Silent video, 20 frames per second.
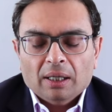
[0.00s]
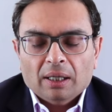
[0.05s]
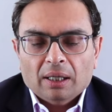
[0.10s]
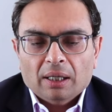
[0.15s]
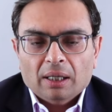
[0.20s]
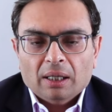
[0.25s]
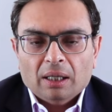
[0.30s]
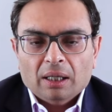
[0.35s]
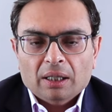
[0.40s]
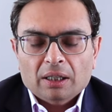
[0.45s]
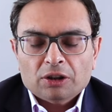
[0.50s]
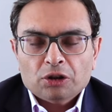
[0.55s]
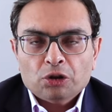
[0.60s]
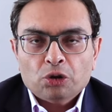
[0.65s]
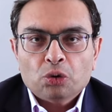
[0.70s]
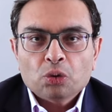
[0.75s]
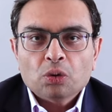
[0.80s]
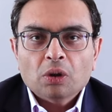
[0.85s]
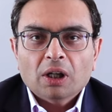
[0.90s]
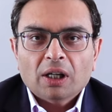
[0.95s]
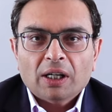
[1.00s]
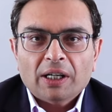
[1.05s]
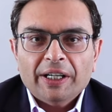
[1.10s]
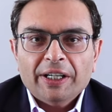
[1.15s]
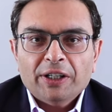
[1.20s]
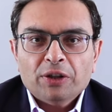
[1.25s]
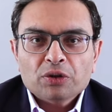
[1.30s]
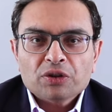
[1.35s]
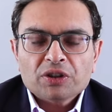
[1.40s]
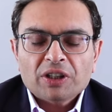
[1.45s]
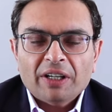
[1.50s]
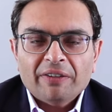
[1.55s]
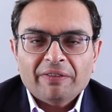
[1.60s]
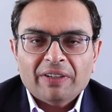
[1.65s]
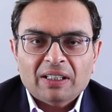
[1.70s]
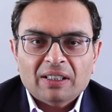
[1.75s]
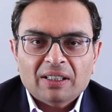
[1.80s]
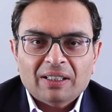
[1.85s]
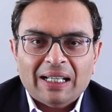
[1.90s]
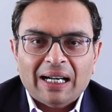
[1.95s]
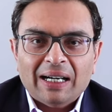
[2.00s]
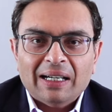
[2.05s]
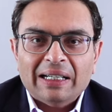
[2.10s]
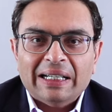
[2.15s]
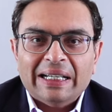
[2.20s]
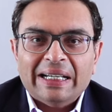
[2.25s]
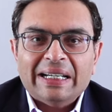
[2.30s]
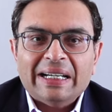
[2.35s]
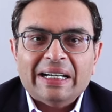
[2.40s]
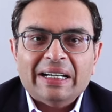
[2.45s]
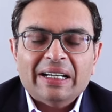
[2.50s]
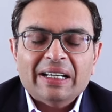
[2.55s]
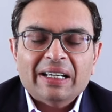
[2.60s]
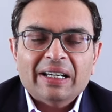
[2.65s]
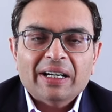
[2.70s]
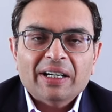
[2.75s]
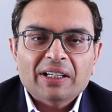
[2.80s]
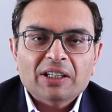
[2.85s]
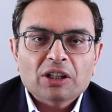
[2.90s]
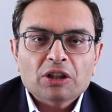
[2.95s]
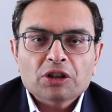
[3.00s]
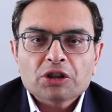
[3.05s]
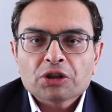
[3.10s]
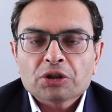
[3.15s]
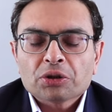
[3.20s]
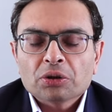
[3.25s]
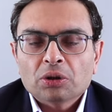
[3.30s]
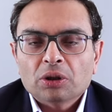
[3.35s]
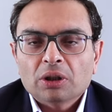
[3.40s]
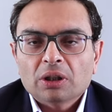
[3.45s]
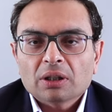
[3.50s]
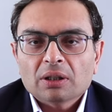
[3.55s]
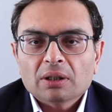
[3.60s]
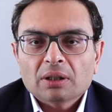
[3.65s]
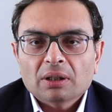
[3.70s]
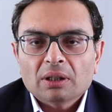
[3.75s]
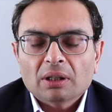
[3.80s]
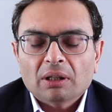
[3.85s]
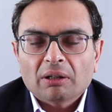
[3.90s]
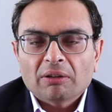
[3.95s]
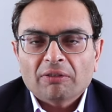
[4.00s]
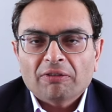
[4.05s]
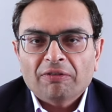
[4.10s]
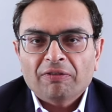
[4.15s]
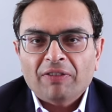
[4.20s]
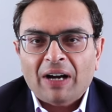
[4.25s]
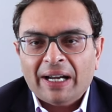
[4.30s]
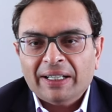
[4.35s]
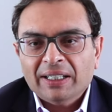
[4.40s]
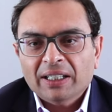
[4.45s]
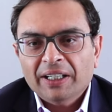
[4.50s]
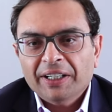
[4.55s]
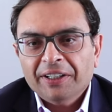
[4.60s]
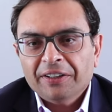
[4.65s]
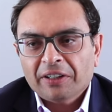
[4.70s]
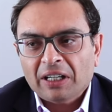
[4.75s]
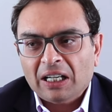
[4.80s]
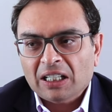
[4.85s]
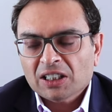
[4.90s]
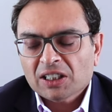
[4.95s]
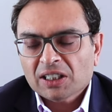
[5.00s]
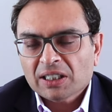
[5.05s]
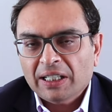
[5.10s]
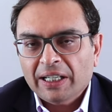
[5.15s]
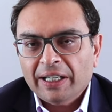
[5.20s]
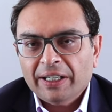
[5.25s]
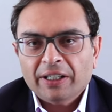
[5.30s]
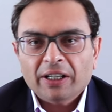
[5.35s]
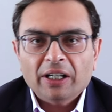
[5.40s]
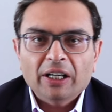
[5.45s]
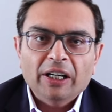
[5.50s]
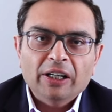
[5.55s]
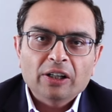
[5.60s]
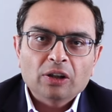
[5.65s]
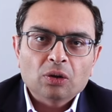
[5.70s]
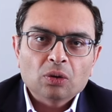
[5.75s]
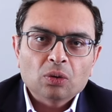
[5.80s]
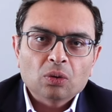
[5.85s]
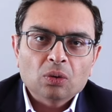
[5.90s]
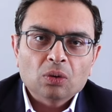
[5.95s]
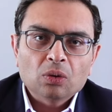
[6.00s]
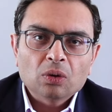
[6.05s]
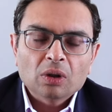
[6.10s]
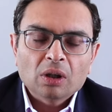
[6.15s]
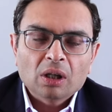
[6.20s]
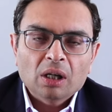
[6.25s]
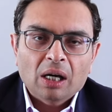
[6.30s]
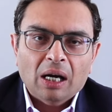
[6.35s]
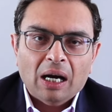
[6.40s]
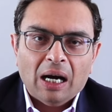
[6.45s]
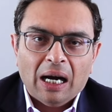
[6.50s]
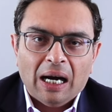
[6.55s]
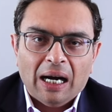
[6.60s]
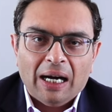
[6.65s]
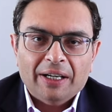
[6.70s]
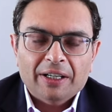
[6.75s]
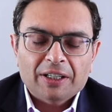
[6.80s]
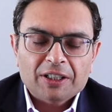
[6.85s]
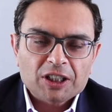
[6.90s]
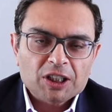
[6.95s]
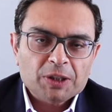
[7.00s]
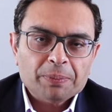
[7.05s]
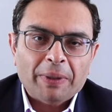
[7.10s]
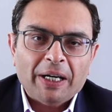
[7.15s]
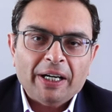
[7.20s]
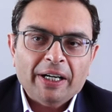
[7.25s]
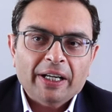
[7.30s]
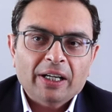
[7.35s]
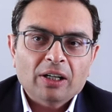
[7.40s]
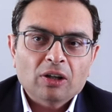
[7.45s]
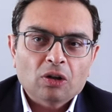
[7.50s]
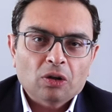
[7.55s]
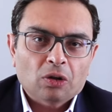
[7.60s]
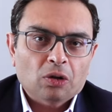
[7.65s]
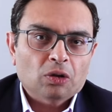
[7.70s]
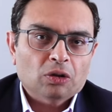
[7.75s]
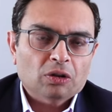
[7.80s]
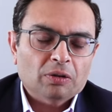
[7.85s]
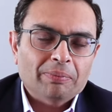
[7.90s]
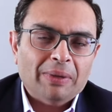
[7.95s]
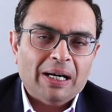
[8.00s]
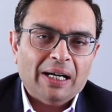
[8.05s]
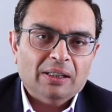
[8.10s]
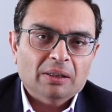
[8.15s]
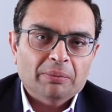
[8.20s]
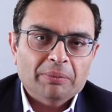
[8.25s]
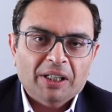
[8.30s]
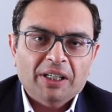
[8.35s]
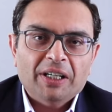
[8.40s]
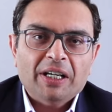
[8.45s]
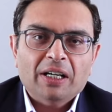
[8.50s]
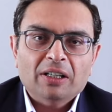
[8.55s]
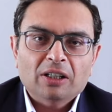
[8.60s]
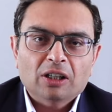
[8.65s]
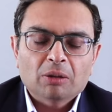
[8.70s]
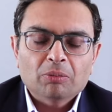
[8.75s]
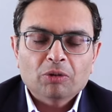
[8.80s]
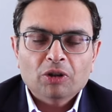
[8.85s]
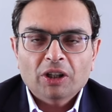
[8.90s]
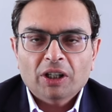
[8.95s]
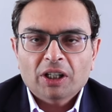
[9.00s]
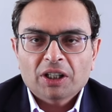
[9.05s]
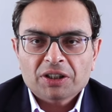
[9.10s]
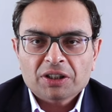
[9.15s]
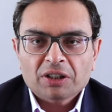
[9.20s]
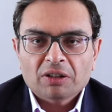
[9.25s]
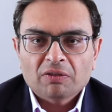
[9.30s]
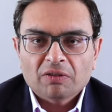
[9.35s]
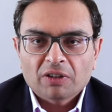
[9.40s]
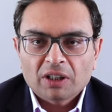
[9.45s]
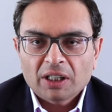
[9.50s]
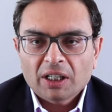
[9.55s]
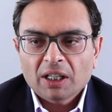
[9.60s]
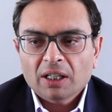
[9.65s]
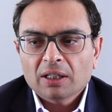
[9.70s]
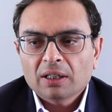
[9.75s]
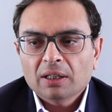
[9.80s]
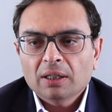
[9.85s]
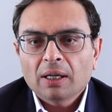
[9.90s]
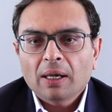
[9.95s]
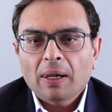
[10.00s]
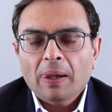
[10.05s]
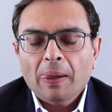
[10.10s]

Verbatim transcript: Uh, too early to say whether that lead indicator should finally translate into higher spending growth by the media and communication vertical,